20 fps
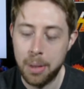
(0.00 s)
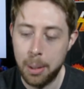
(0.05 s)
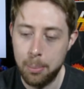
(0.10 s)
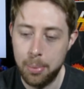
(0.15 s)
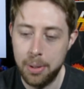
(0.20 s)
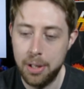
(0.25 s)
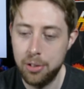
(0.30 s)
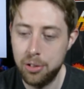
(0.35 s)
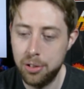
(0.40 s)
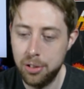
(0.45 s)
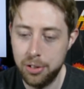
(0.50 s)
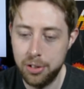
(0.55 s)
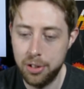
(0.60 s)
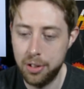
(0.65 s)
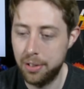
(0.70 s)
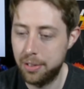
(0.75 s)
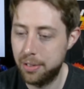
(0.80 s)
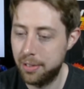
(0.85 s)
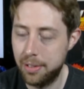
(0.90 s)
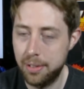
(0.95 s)
But this is
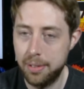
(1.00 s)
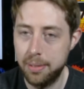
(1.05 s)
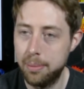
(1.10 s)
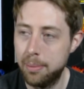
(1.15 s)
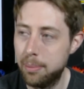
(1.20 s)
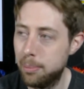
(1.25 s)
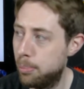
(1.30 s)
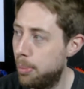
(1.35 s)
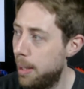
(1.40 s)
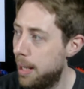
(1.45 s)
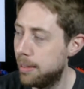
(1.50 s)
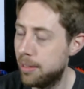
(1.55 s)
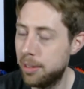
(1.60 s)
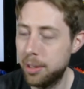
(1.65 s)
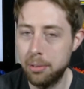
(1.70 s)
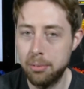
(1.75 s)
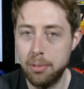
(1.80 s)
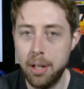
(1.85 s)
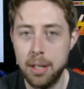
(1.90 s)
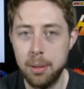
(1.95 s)
just
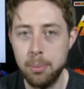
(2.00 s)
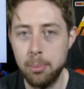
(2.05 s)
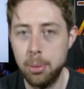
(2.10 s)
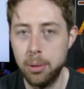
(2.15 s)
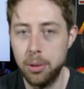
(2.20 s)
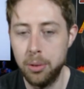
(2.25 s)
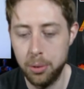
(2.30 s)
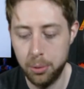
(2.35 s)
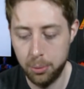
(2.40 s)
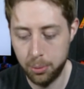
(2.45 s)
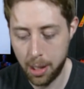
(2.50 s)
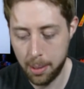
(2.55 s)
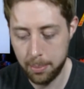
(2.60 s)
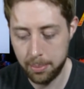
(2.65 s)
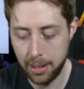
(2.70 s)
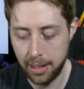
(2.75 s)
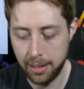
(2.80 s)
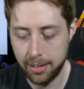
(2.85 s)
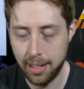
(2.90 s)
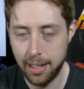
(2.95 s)
basic red and blue
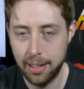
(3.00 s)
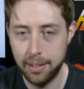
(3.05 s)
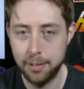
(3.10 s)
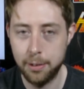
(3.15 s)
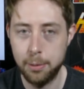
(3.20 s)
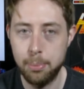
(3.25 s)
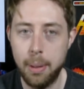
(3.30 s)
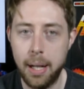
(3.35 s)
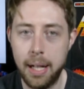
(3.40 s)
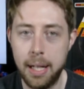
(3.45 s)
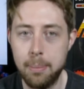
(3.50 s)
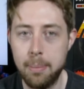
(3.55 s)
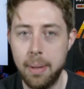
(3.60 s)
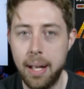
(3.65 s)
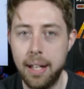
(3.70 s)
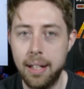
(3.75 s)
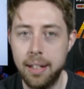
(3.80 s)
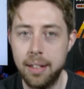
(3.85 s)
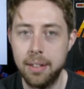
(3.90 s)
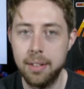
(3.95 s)
web detailed
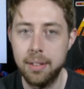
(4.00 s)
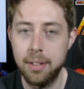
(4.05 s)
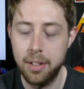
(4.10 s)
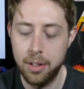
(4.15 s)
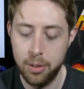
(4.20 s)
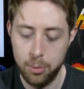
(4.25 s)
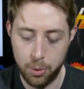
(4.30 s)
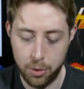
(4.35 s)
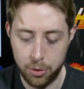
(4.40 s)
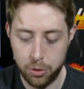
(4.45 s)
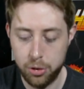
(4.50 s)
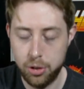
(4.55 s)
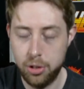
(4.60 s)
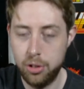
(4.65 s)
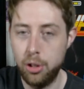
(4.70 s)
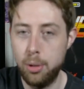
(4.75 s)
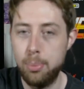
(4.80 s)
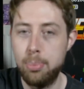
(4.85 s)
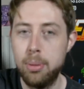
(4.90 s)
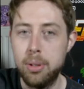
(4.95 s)
Spider-Man with
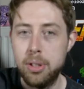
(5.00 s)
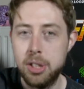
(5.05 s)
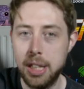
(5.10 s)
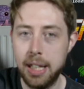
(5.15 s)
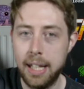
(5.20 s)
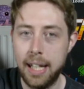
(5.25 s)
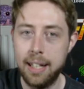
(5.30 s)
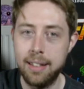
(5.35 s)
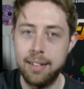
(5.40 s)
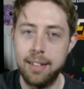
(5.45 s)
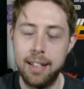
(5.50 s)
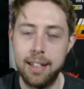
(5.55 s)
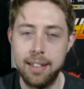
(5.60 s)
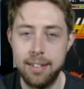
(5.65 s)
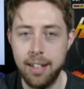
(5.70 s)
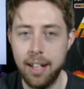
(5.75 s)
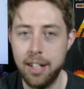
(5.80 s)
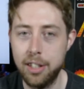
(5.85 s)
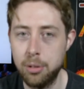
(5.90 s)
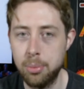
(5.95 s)
stupid gigantic
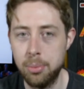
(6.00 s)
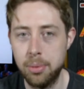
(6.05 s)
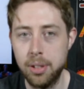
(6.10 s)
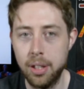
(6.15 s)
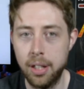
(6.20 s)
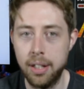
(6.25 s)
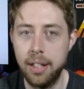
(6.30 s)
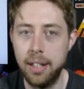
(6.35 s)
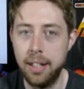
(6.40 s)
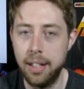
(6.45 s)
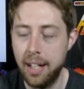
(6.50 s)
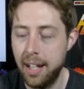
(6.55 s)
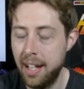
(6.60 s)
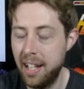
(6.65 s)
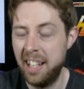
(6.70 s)
attachments on it.